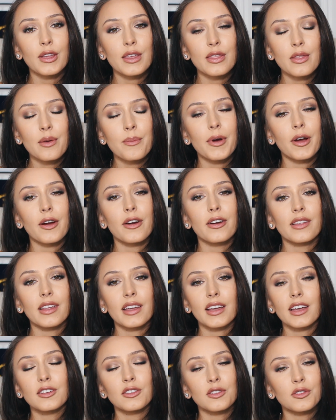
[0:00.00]
in the bar
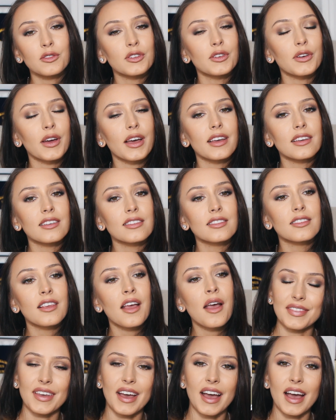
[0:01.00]
like I told you guys.
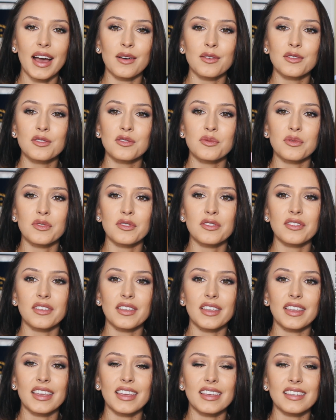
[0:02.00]
The house was
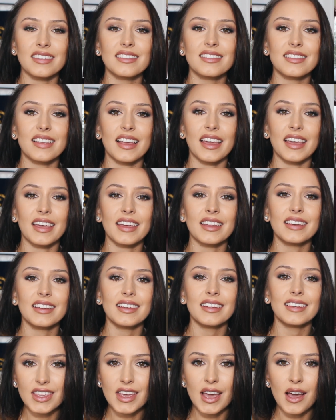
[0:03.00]

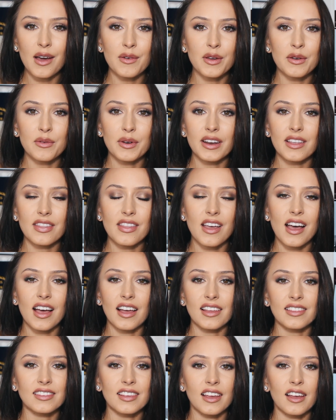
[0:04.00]
insane. Yeah, we went in the
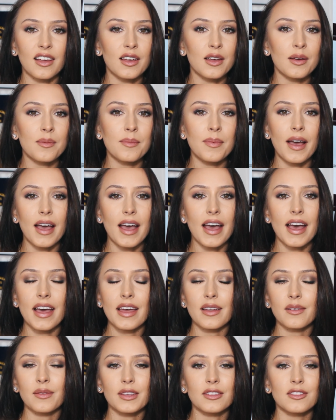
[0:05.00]
hot tub
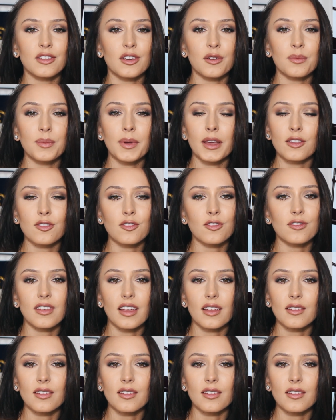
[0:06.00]
and we took pictures